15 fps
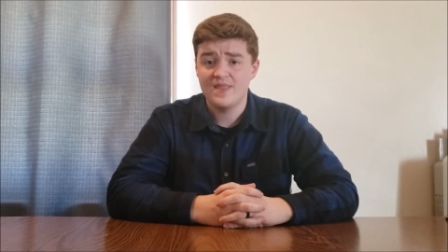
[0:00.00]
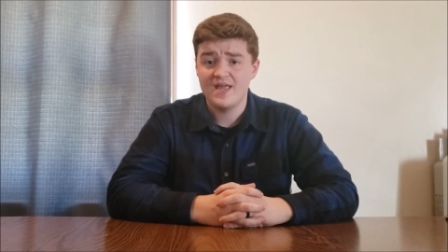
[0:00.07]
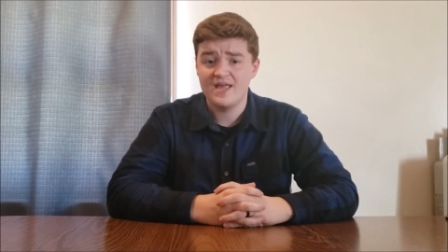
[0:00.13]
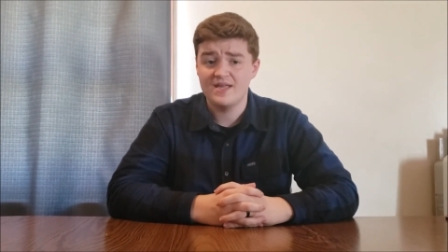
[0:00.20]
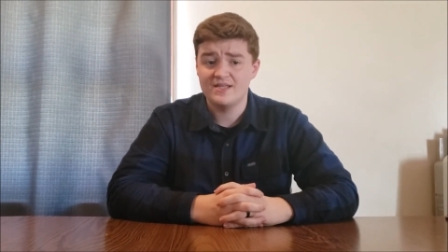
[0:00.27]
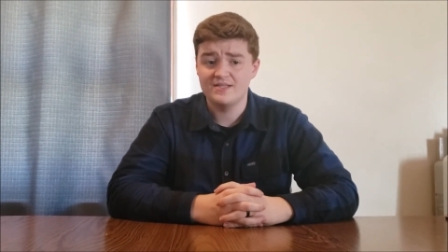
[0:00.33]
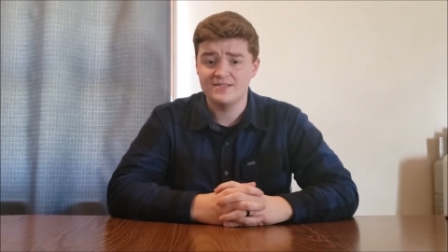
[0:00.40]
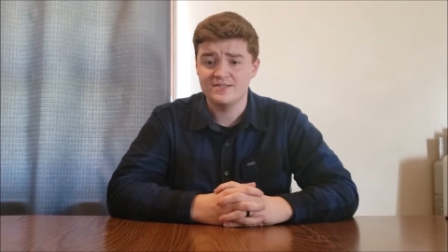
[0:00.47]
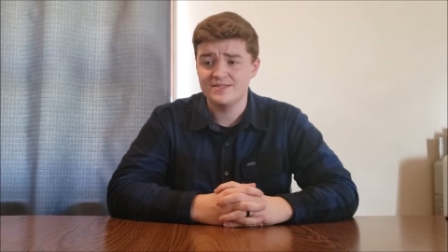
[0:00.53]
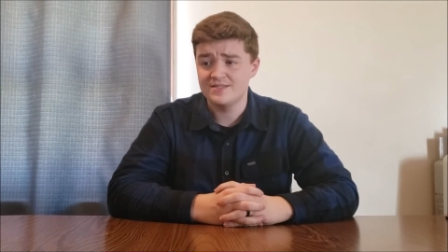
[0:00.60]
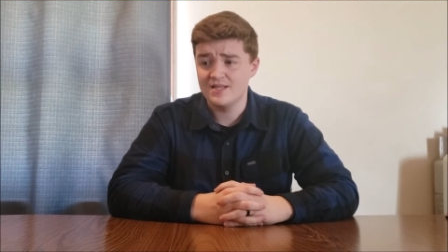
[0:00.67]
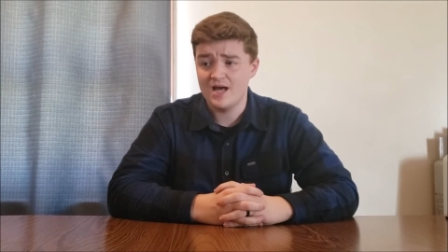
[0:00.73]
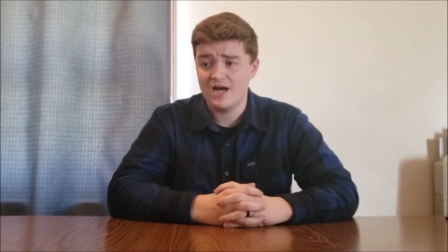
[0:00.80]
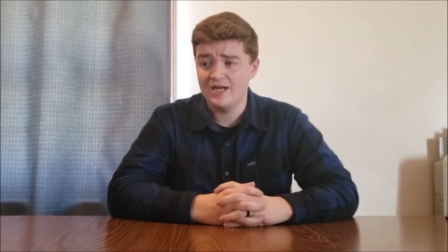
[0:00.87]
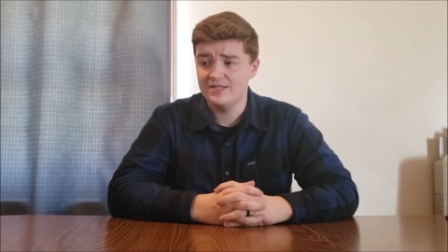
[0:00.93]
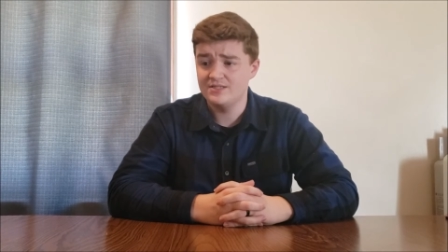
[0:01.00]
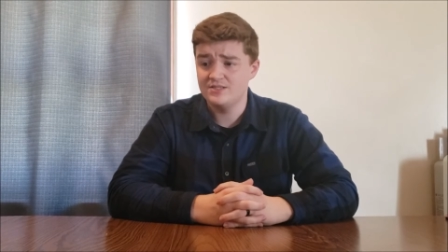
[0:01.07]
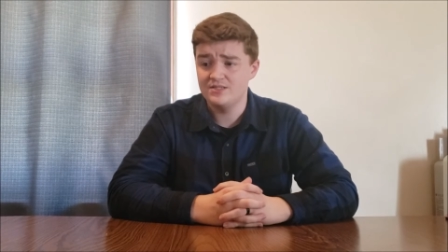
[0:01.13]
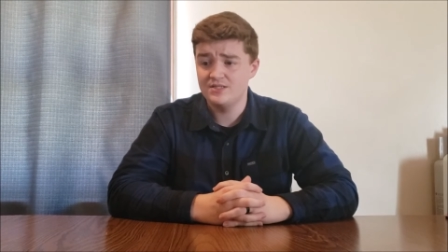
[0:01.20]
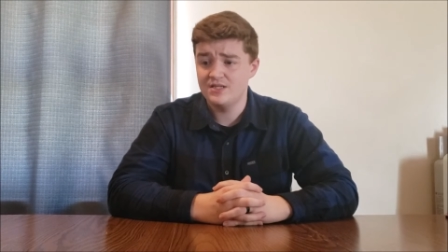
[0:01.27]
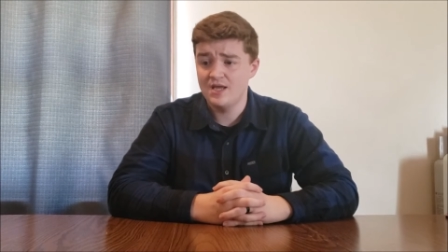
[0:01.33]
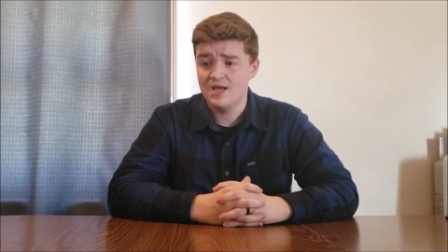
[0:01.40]
And I,
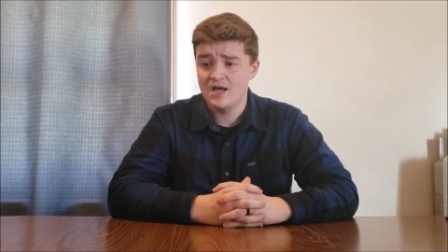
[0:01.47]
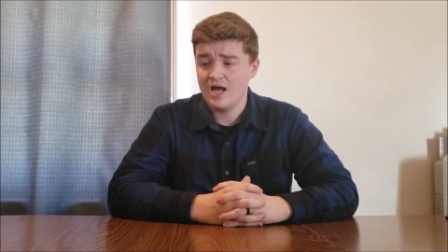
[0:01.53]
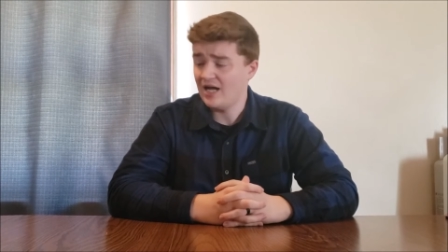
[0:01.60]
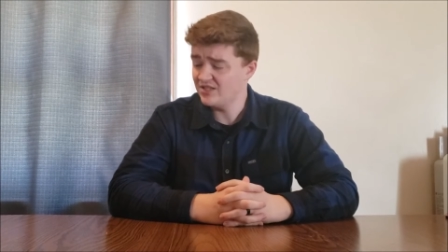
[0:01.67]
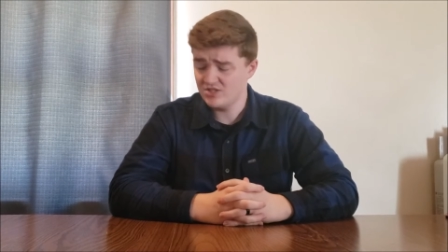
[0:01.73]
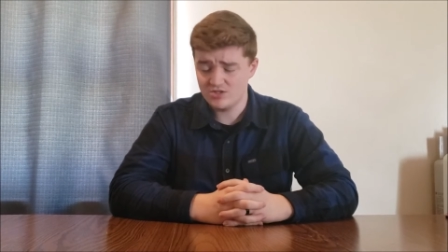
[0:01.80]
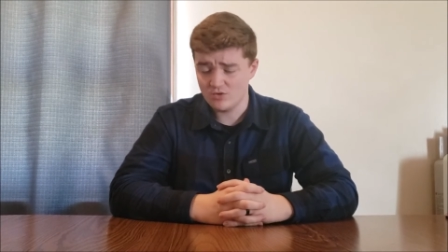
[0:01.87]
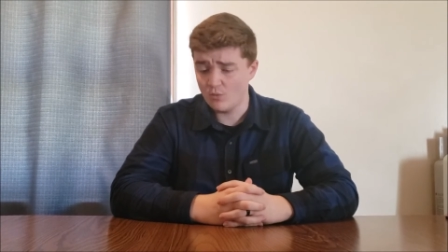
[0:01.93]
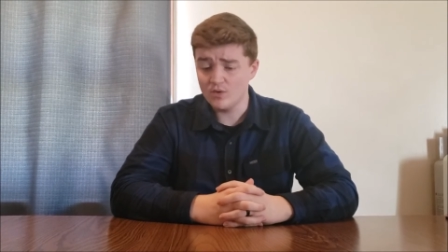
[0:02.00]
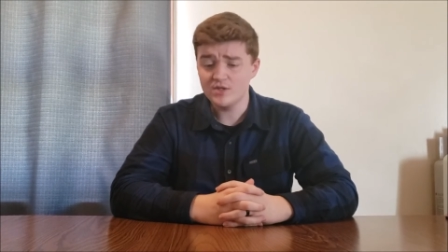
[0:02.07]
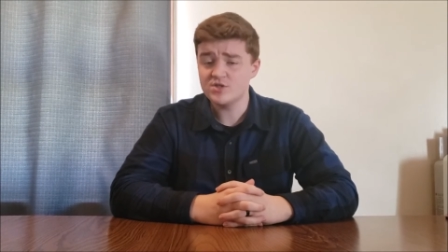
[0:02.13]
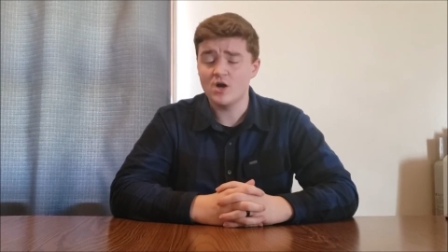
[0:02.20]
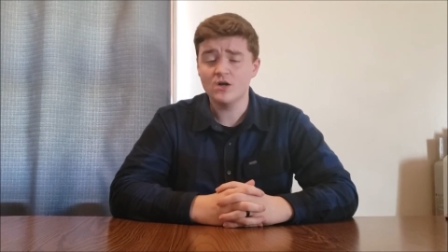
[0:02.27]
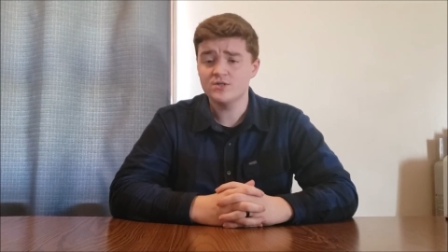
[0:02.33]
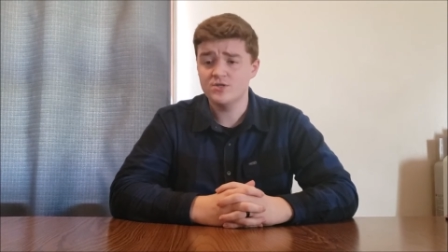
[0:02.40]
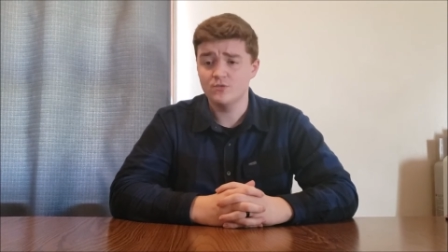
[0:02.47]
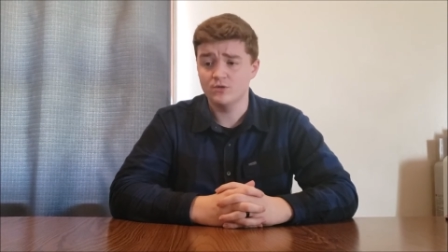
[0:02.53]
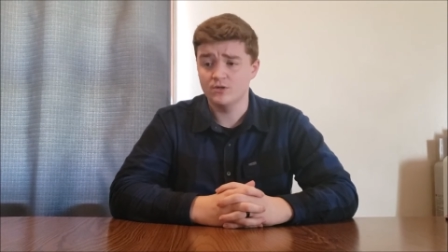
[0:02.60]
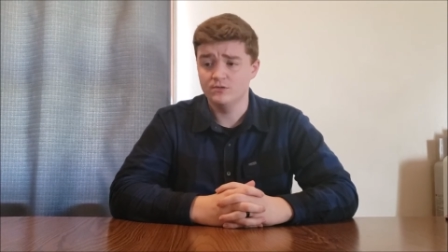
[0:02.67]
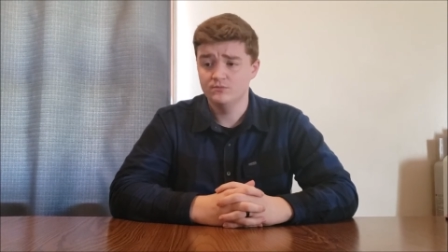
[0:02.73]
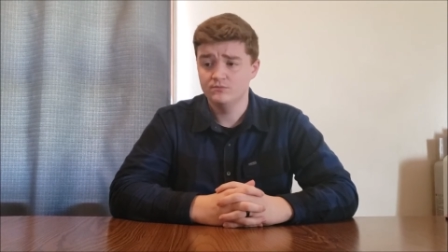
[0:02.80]
I just don't want to talk to her.